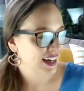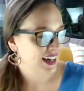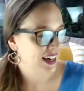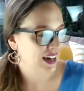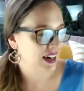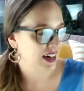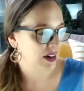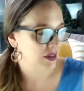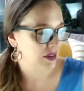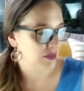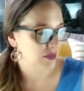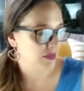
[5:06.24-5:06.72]

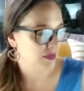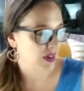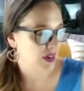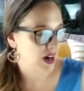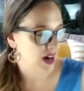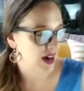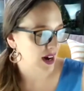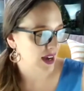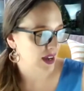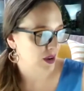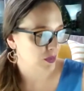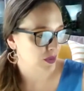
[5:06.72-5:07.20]

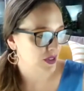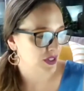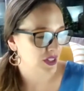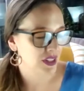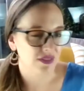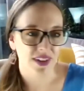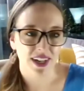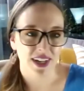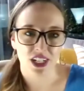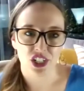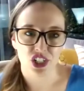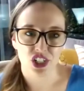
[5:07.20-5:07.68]
I was
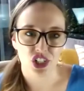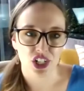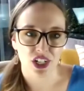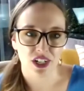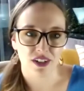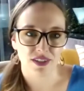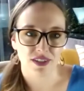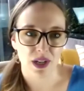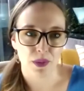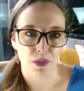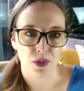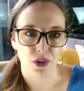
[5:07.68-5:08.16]
the vice chair
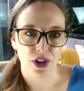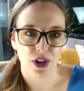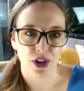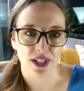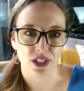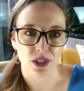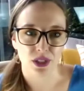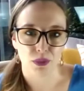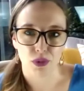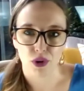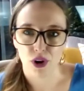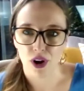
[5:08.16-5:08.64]
of
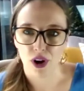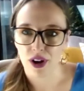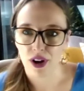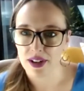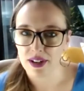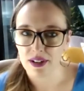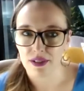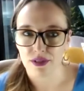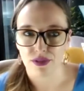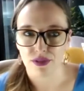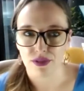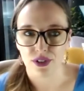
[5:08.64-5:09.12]
Democrats
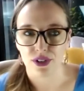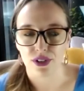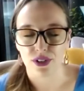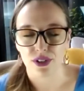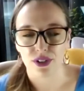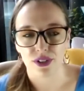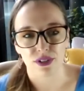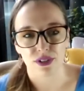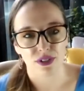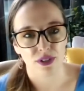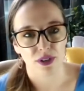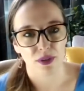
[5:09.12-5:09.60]
Abroad
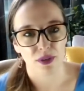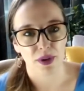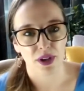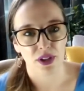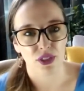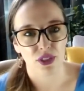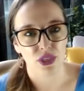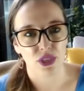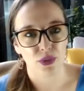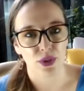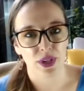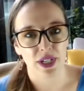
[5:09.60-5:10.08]
for
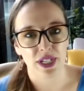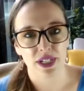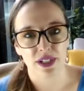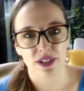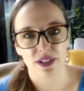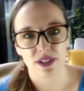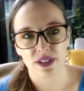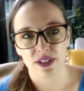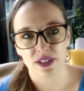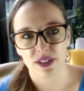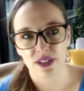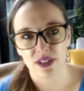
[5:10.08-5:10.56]
about 3
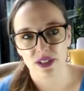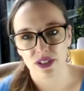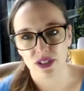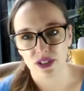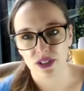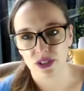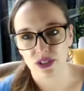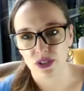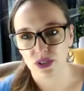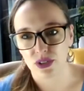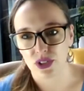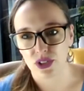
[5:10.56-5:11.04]
years
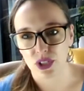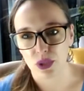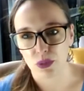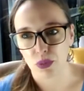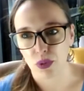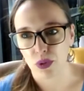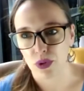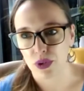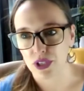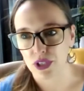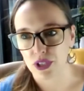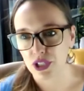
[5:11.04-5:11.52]
to
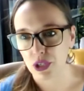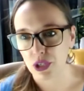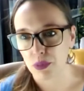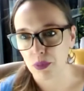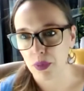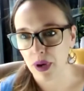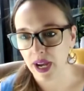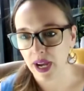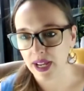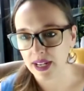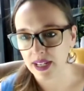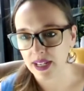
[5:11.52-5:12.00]
support Joe
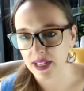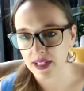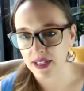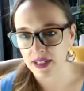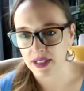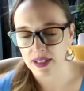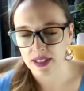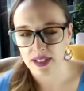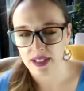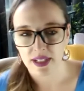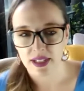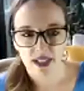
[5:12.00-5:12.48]

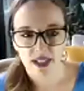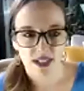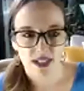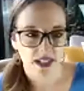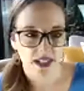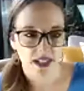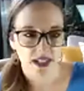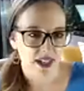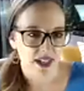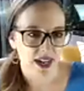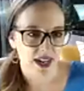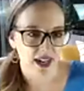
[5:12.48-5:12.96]
Biden.
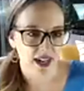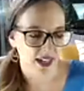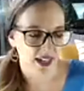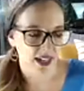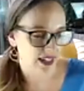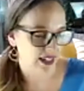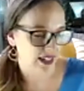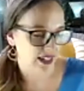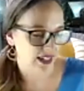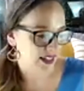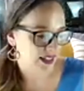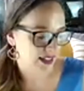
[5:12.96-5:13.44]

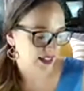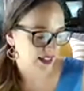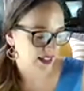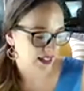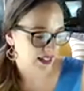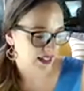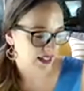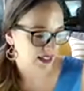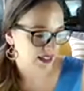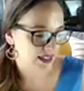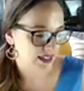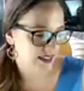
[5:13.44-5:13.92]
I
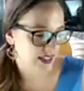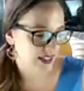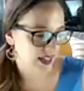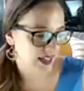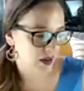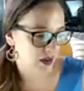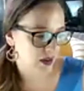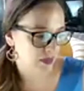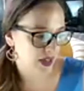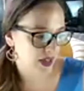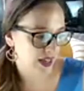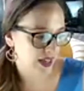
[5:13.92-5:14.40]

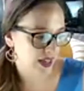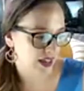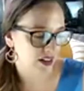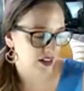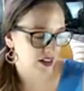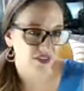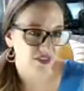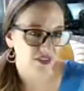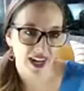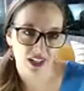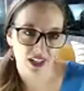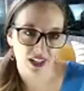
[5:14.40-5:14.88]
am an
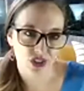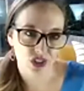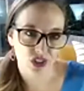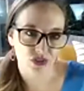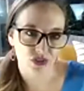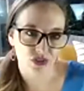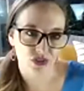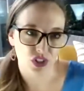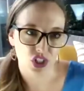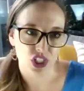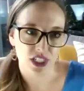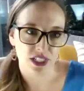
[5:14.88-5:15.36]
advisor
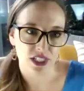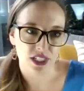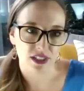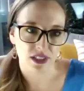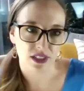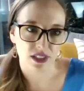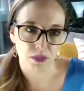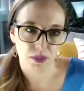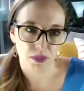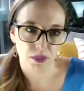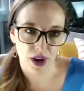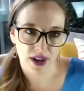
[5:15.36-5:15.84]
for She's
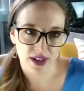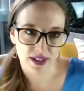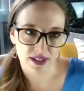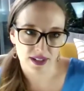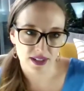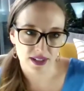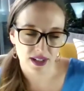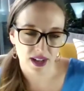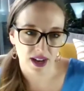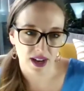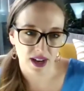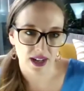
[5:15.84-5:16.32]
the
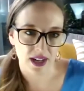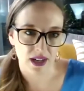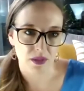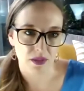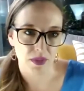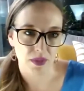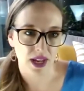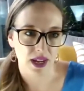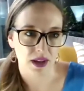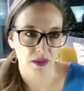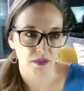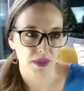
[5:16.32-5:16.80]
Boss. I
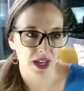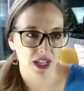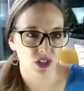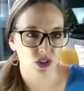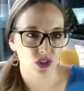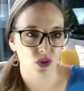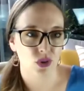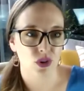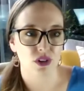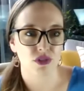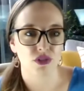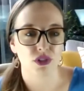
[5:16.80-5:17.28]
am a
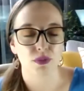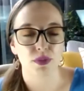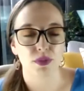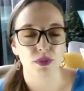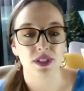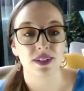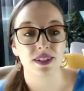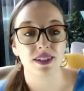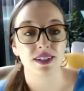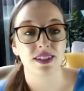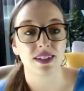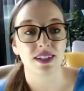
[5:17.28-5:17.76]
mentor for
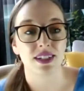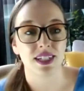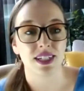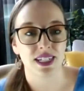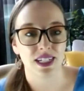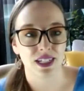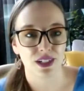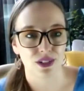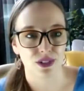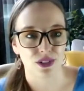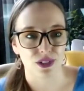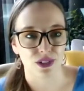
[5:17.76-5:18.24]
Business in
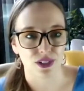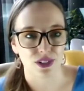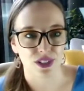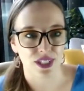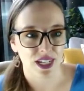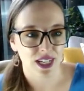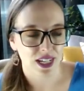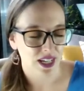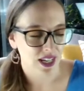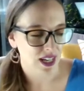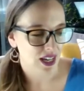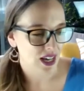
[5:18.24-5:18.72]
Heels.
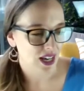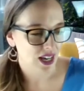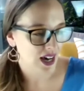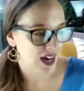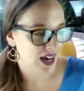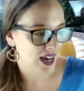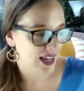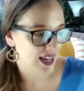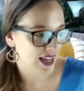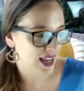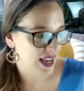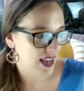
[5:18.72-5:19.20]

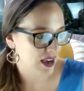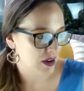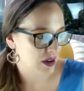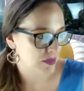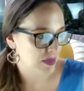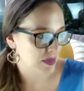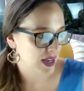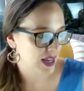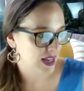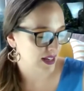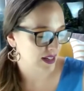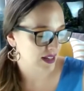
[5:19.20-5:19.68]
I
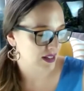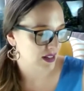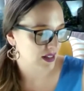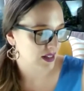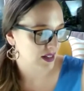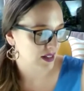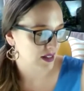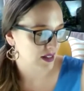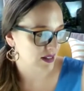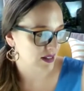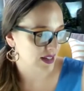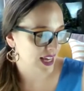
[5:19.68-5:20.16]
am a
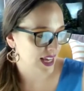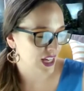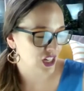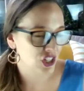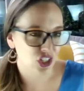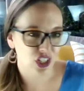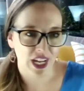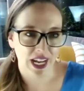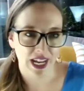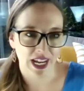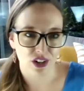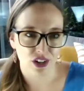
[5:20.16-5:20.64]

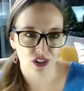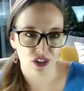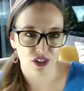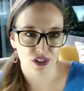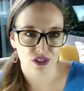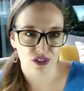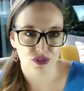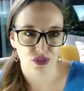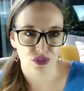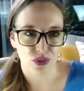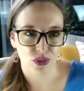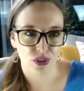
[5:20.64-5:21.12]

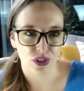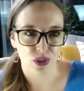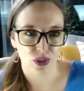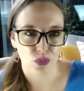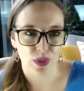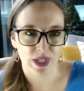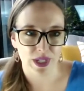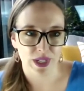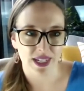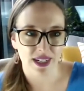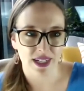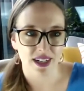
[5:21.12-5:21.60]
educator for
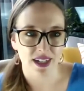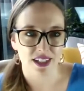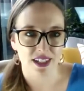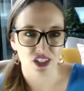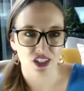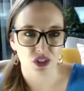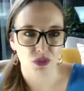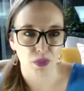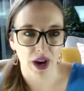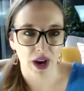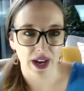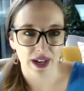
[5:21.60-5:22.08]
We
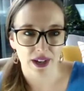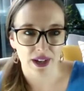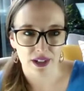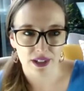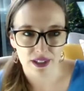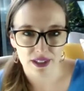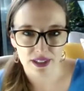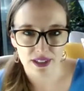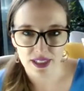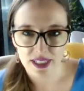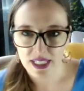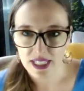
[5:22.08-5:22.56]

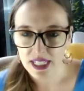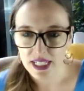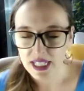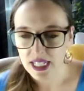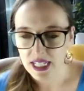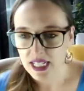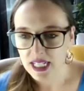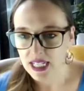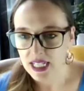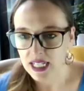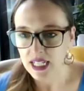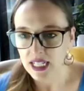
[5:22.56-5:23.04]
Aspire.
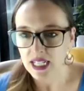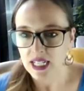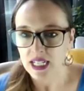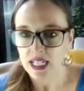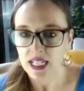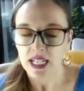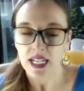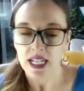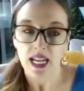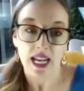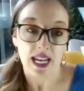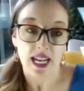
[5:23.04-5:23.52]

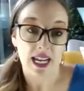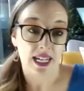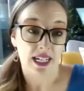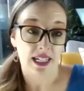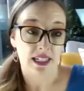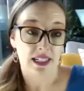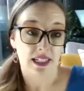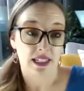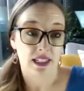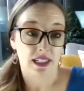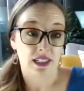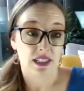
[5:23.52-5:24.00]

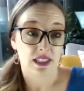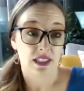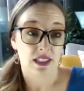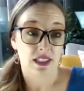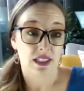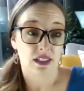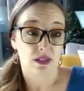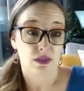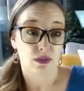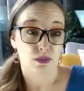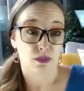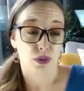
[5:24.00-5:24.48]
And
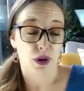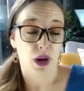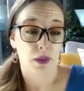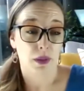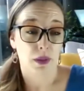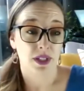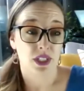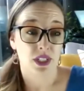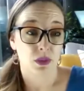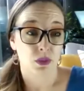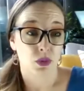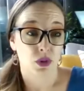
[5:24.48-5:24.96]

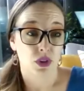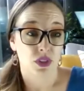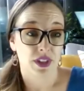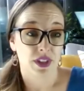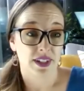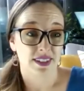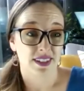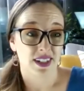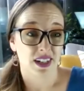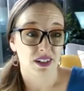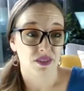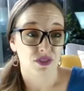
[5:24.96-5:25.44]
probably some more
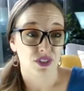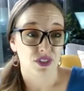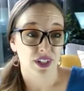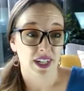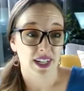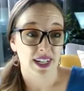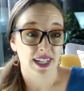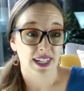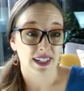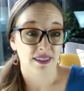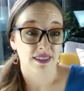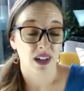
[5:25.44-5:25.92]
things that I'm
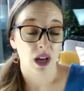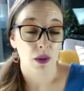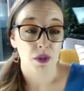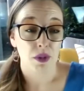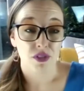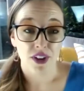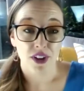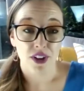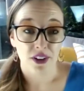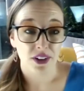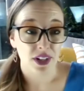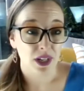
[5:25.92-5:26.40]
forgetting. I'm
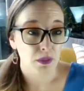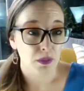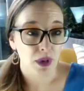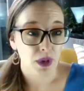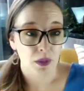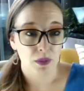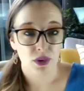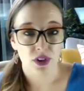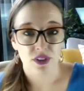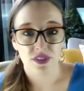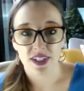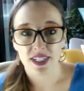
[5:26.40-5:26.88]
a founding
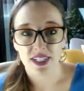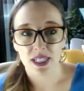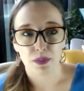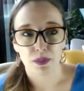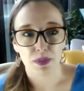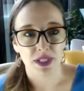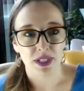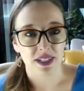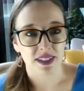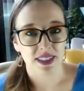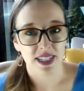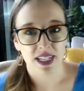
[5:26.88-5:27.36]
member of
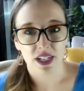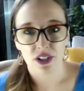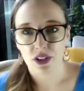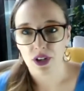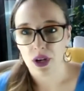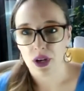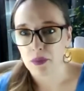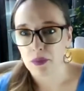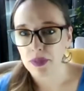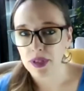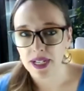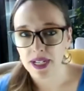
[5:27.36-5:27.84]
Antipodes Theater
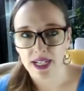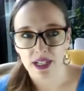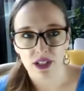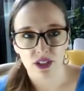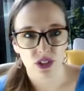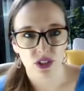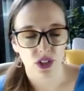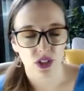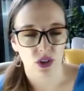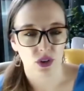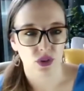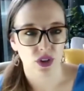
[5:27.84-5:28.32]
Company.
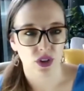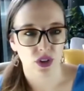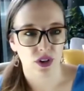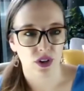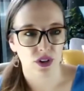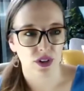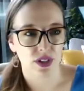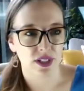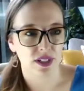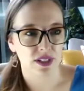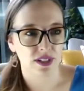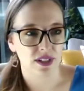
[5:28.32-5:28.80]
So
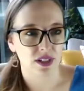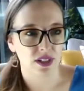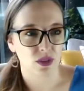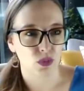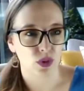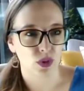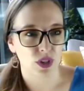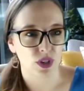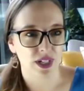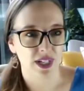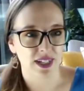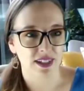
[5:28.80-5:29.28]
there is a
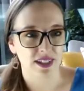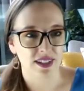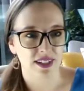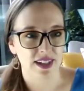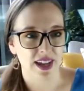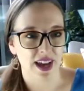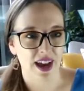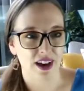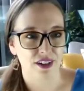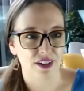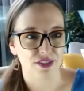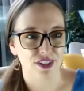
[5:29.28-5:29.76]
working
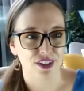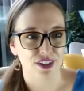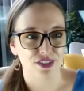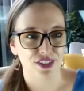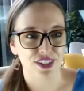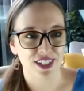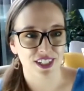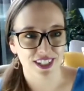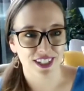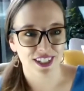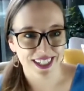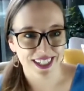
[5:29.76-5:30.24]
staff of.